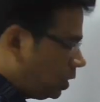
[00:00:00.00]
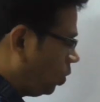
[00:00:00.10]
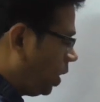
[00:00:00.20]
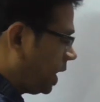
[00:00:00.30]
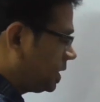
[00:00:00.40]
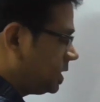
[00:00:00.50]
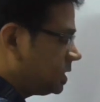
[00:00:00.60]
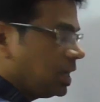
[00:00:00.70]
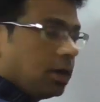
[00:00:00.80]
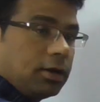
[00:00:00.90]
0, x
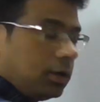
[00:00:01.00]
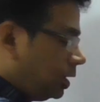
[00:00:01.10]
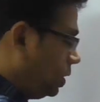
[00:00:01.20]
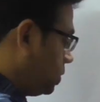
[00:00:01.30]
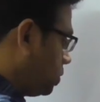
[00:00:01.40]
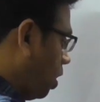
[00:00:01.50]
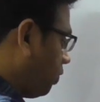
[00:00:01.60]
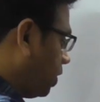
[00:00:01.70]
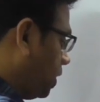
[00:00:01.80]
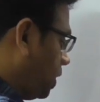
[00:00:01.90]
is here, so
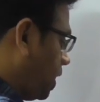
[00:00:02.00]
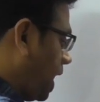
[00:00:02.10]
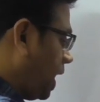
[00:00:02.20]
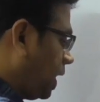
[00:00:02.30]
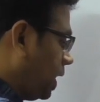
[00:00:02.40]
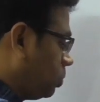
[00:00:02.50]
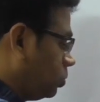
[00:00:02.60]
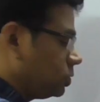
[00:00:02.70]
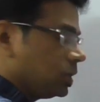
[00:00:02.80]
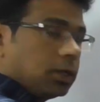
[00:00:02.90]
after that directly it
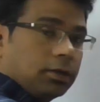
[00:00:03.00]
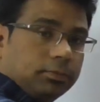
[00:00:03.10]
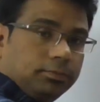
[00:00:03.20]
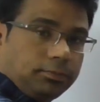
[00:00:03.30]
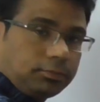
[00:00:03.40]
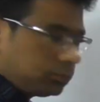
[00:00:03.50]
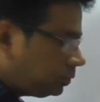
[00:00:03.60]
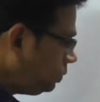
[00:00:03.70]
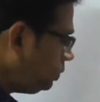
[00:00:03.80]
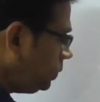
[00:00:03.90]
moves here.
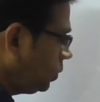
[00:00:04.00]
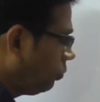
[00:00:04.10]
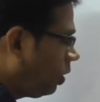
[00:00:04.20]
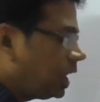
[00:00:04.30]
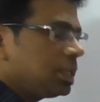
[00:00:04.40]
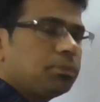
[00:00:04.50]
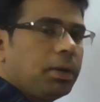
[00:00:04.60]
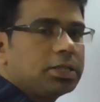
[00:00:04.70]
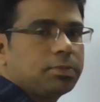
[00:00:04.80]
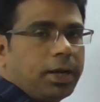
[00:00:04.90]
For
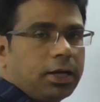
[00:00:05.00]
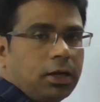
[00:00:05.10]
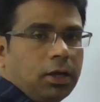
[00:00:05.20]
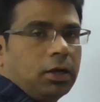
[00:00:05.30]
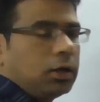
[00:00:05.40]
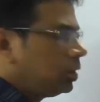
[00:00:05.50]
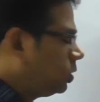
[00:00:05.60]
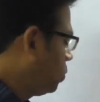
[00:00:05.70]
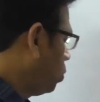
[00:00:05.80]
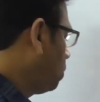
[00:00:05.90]

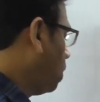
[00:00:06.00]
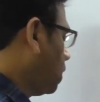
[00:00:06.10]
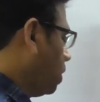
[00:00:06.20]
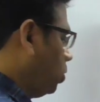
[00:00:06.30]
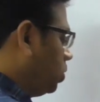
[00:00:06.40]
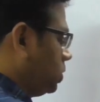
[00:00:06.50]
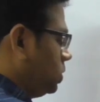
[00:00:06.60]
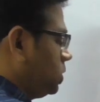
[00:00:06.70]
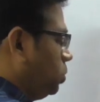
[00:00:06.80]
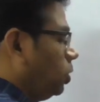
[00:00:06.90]
displacement, don't bother
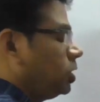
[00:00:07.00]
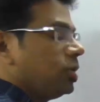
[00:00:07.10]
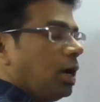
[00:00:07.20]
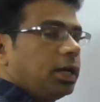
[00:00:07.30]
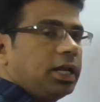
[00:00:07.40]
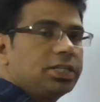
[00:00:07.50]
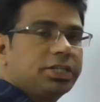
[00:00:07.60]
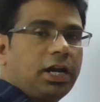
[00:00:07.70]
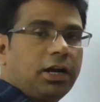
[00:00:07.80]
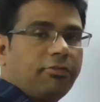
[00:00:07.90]
about it, simply join
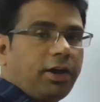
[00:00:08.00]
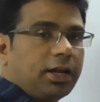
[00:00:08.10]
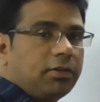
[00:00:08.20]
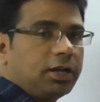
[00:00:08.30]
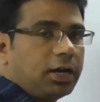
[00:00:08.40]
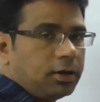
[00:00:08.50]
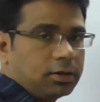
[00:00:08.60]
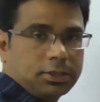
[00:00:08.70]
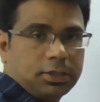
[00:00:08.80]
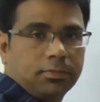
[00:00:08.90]
initial and final we get
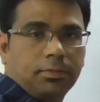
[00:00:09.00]
answer,